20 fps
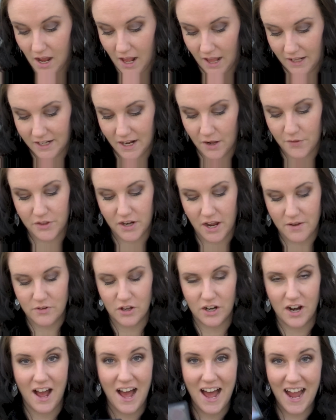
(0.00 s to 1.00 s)
And now that I've
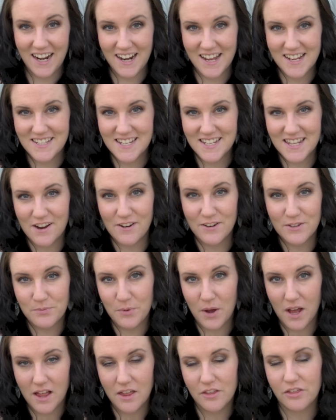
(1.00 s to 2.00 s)
got a highlight in there as
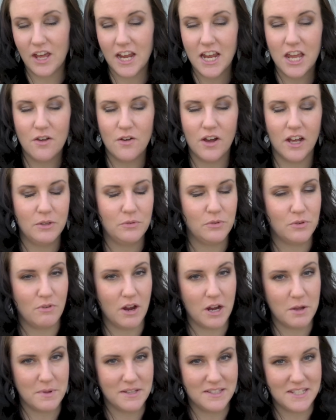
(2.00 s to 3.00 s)
well, thank you guys for the
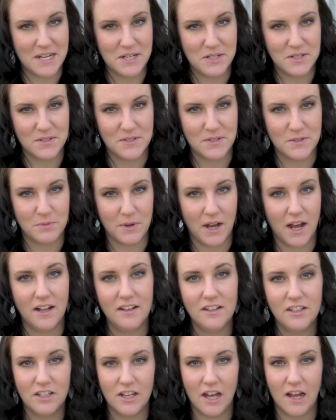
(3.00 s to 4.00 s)
recommendations as
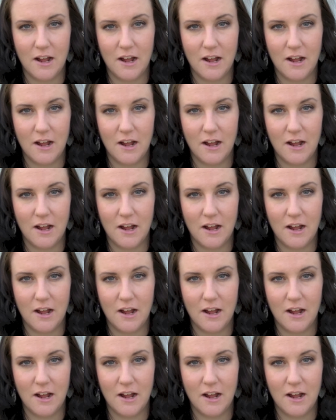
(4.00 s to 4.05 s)
well.